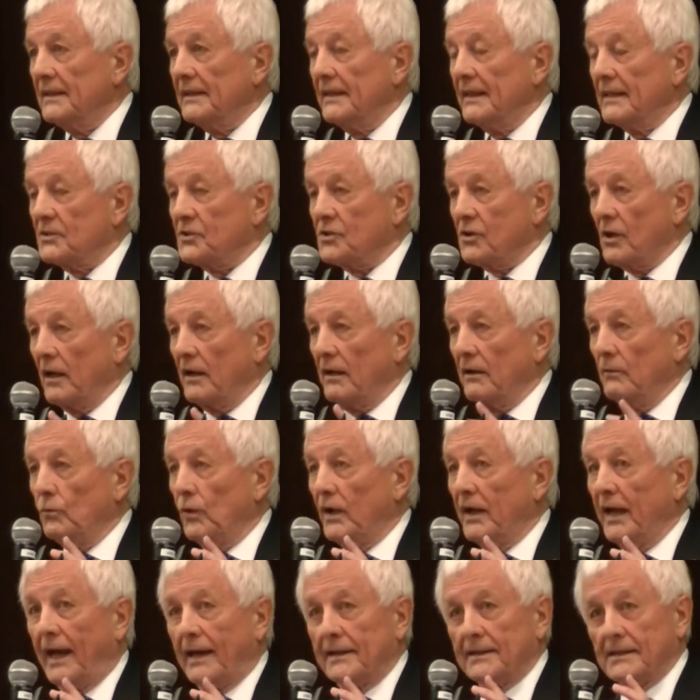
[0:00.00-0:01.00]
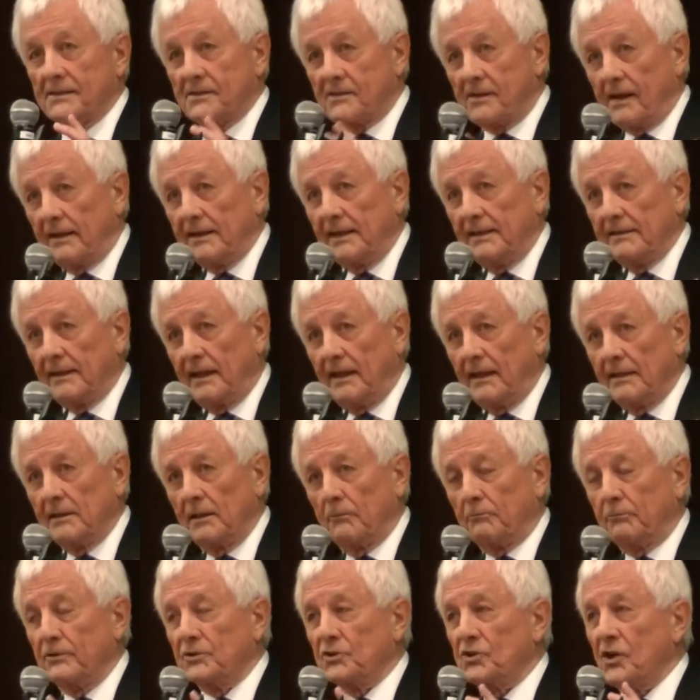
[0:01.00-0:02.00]
It's we had a study done
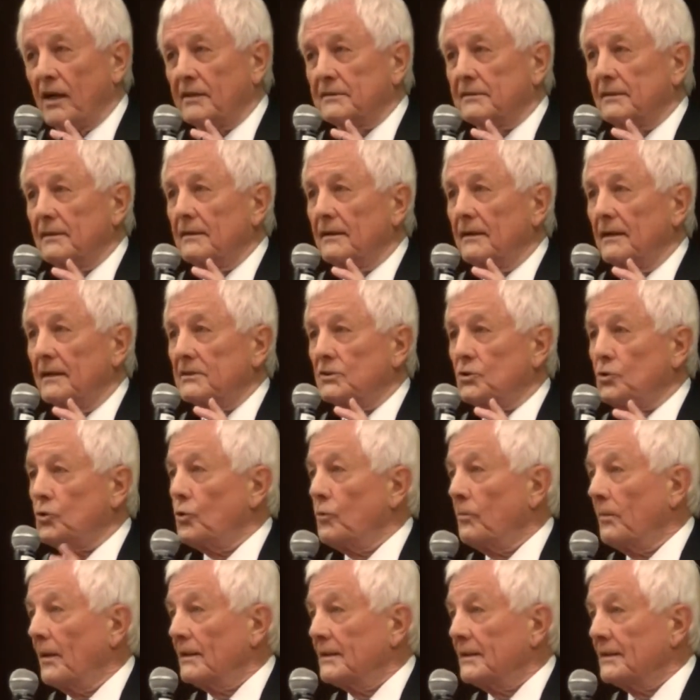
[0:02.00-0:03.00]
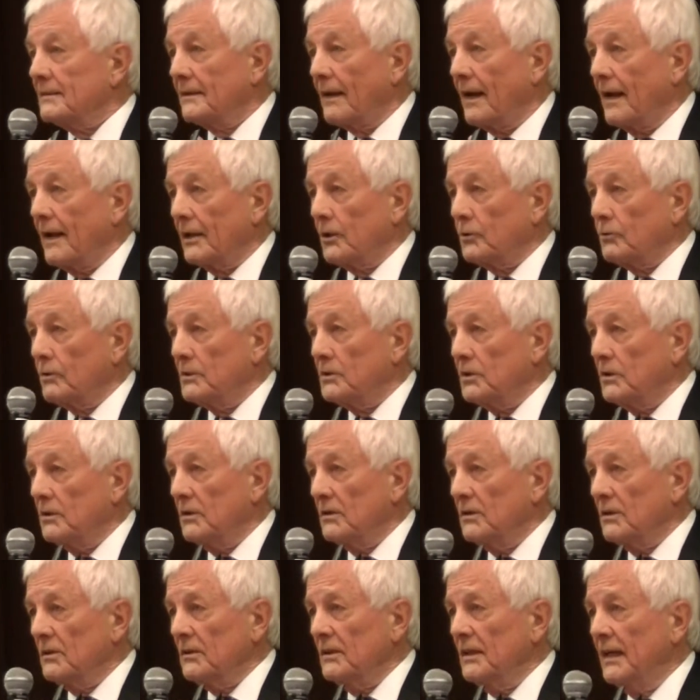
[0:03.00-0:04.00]
that projected a $2 million a
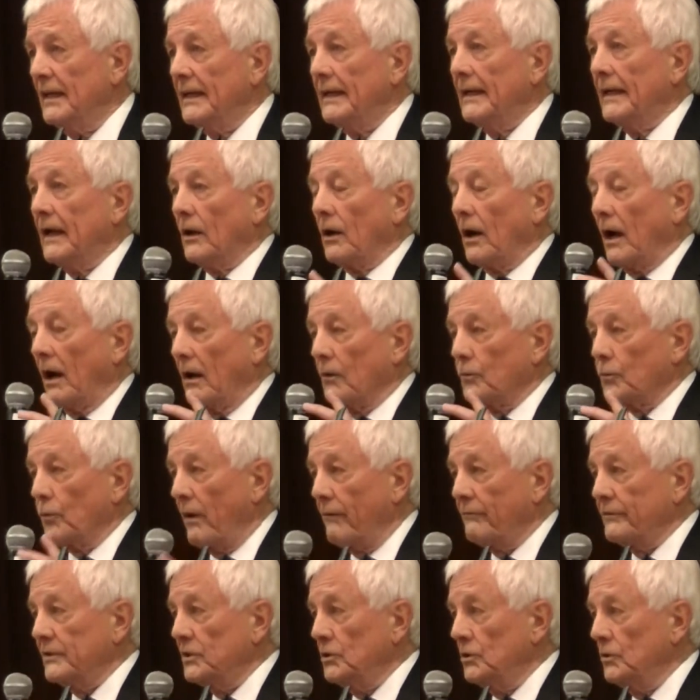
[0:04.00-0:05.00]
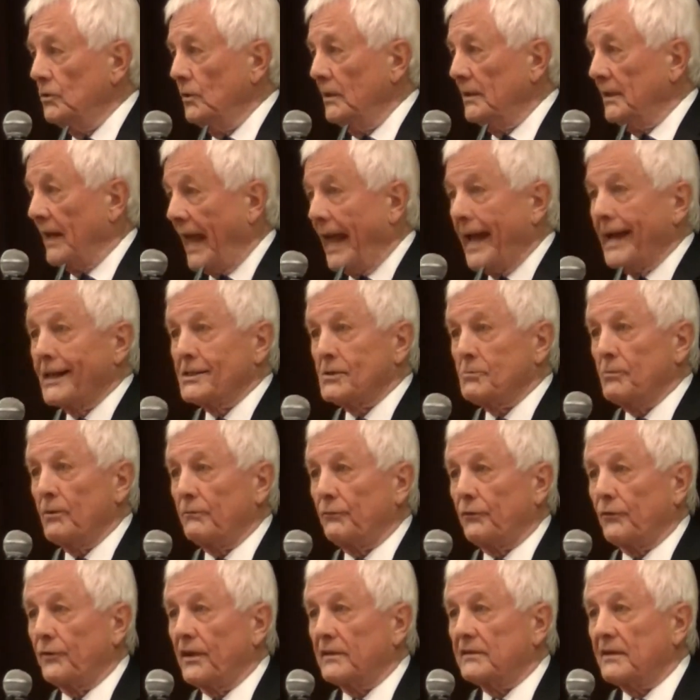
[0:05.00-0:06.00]
year revenue
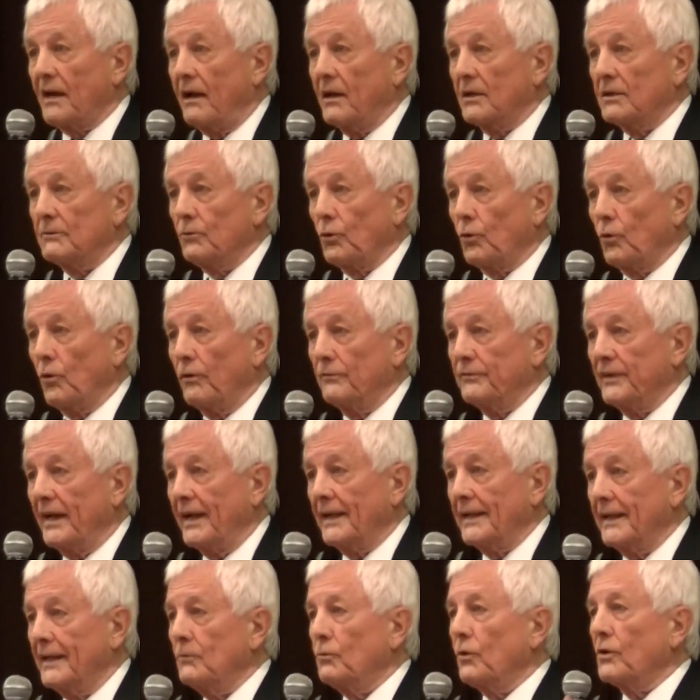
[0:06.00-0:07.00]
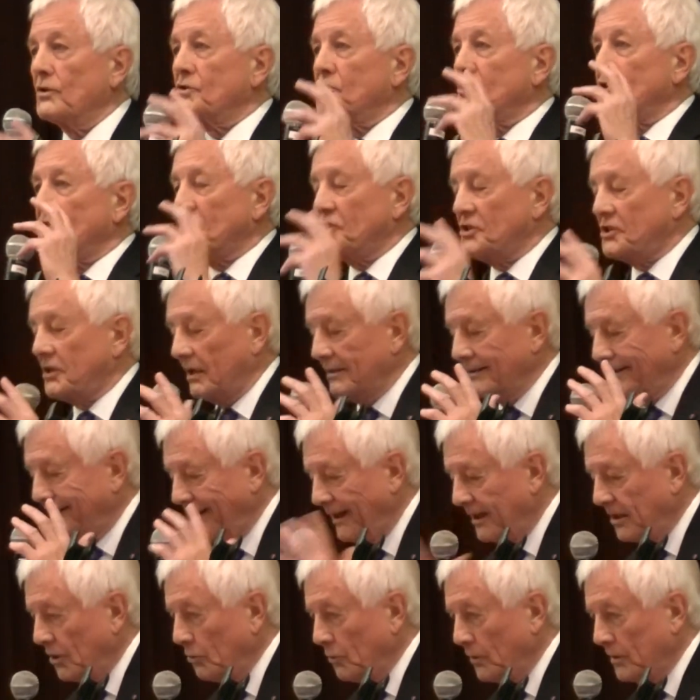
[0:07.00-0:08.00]
enhancement for the town of Oro Valley. We're
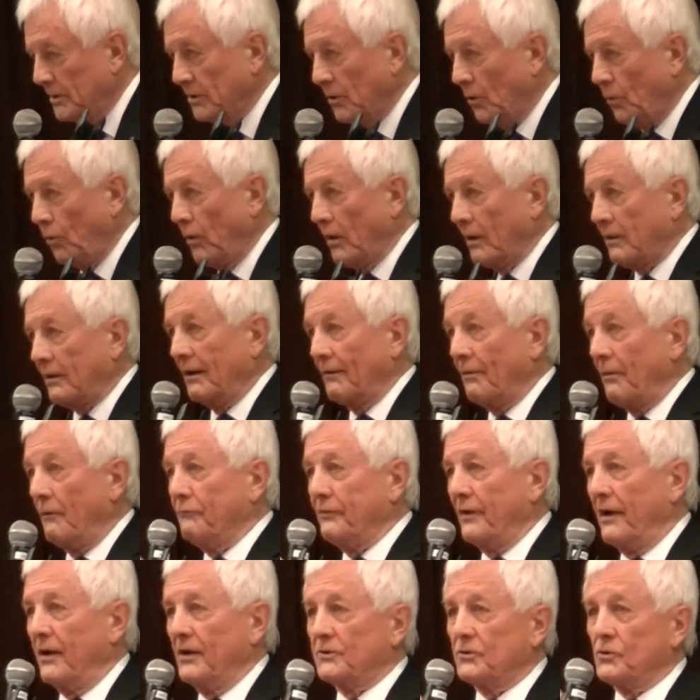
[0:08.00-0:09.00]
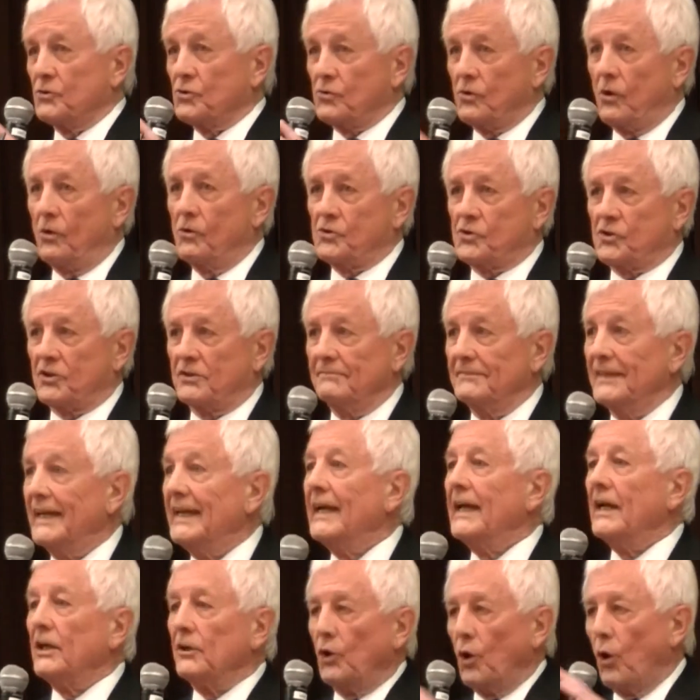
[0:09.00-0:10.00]
continuing to work on the founder's
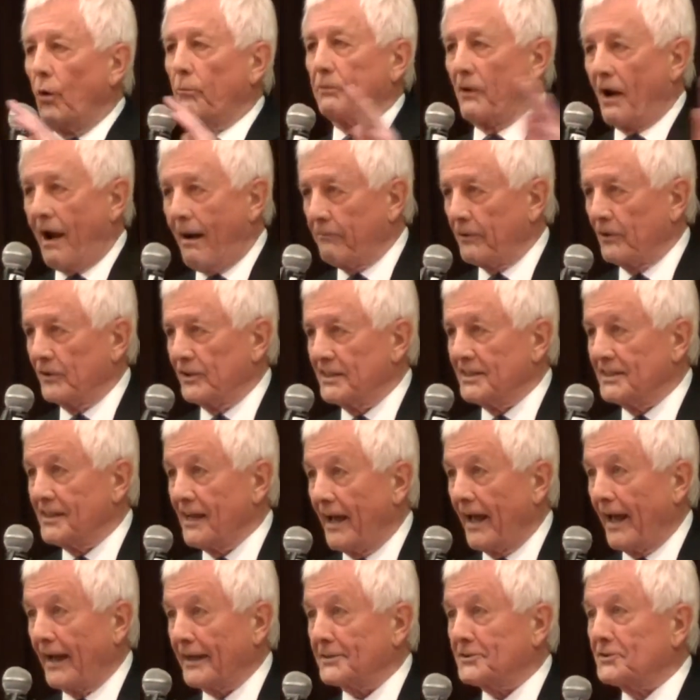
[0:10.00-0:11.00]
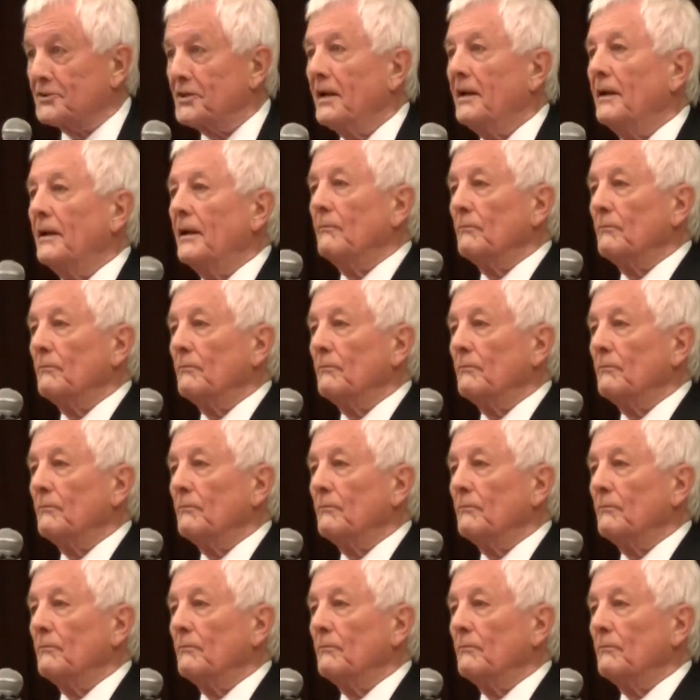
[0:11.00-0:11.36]
notion, no property tax.